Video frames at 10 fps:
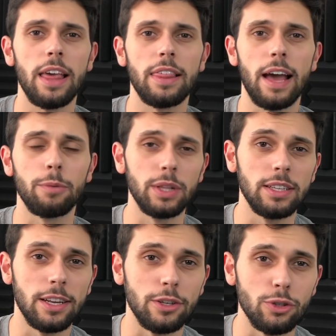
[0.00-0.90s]
that really
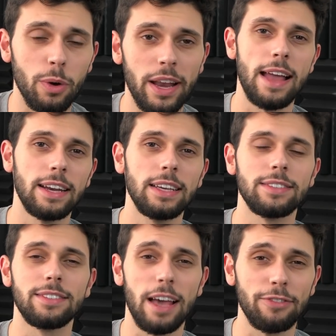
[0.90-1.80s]
did enjoy it, and it is
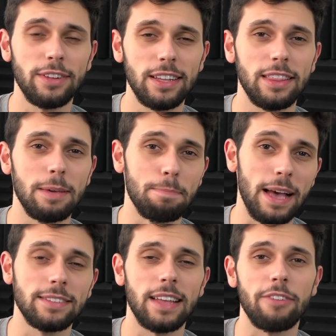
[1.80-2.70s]
definitely the
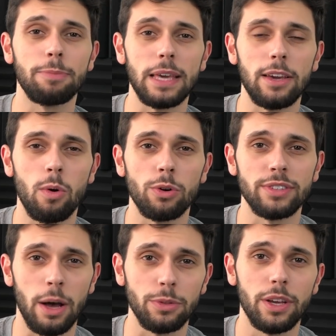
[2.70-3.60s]
best FBA course
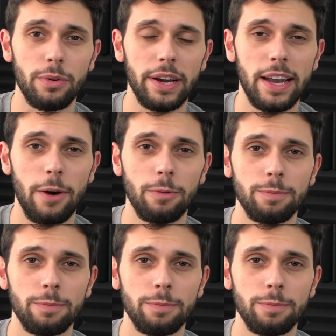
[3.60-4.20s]
out there right now.